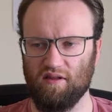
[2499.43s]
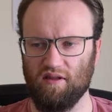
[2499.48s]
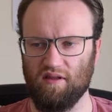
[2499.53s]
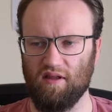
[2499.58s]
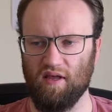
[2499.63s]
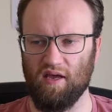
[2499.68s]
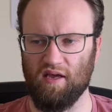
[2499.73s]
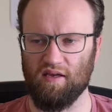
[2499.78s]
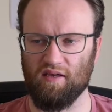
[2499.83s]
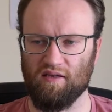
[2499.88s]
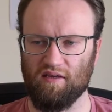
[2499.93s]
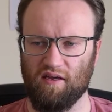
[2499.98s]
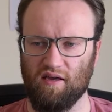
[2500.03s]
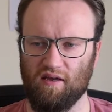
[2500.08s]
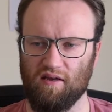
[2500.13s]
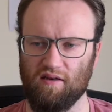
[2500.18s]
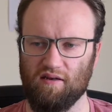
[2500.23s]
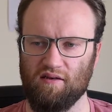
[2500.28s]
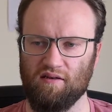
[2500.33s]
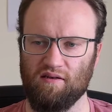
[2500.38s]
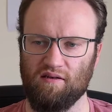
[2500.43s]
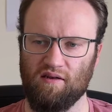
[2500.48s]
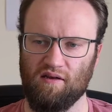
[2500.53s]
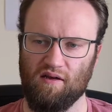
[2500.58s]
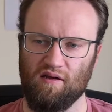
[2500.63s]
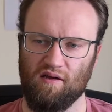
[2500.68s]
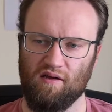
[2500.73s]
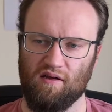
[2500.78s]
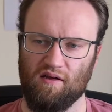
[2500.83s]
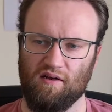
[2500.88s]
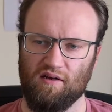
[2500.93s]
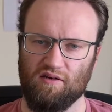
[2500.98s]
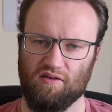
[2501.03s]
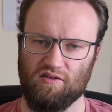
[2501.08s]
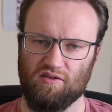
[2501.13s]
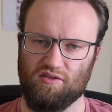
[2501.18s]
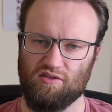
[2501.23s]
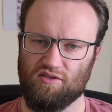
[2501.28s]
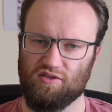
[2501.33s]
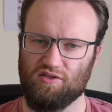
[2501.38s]
they can
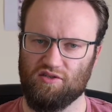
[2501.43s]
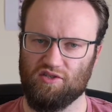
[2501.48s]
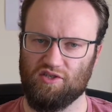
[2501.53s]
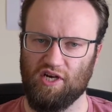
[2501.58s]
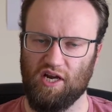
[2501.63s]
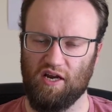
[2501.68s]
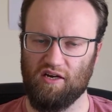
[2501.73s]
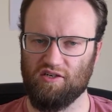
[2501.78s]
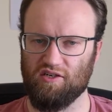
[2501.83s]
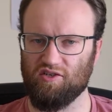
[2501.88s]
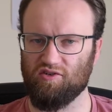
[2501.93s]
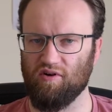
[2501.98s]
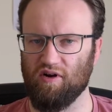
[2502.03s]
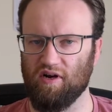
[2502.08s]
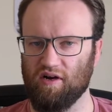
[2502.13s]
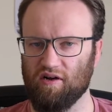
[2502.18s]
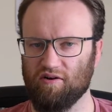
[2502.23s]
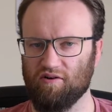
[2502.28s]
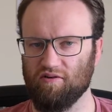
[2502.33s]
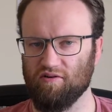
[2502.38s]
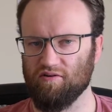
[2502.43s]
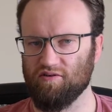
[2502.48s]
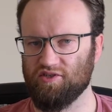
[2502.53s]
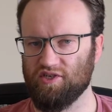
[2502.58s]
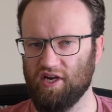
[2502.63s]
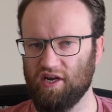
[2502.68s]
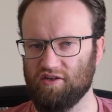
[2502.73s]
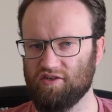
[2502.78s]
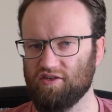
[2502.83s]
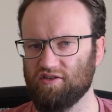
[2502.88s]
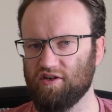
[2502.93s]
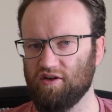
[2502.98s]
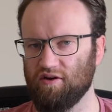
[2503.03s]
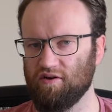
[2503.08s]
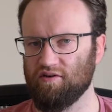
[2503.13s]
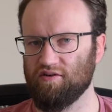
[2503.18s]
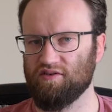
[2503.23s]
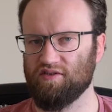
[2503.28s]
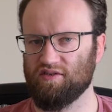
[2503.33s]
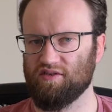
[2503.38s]
change a drug or change a
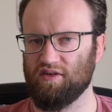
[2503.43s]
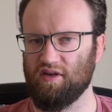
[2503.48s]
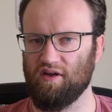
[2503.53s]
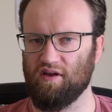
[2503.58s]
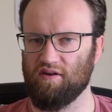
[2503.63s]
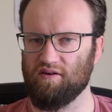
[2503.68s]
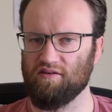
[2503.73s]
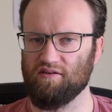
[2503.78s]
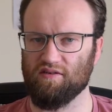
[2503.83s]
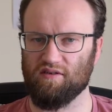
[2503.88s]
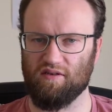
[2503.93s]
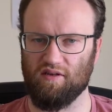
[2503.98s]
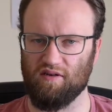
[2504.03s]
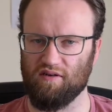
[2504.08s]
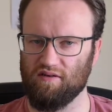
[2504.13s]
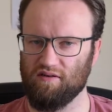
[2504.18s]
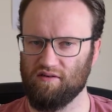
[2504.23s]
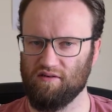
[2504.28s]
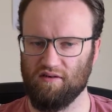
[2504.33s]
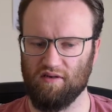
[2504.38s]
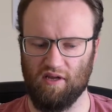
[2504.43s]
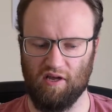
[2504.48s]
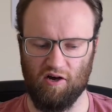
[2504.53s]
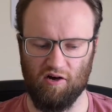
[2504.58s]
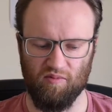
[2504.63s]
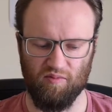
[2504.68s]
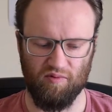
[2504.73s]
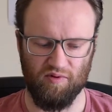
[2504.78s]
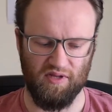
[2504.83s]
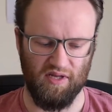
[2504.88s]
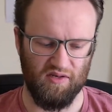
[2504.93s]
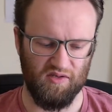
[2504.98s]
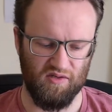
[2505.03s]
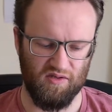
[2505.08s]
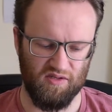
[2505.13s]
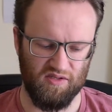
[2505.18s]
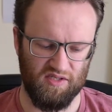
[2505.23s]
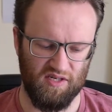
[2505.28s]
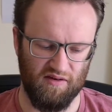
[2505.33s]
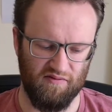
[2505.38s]
dose and can help with that
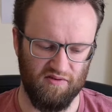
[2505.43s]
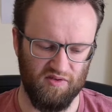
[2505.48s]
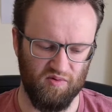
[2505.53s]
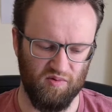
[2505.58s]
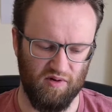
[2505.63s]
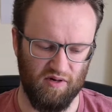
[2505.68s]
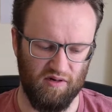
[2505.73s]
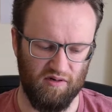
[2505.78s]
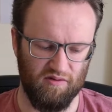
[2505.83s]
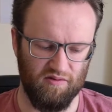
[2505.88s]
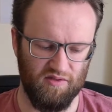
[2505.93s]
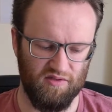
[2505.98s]
sort of stuff as well.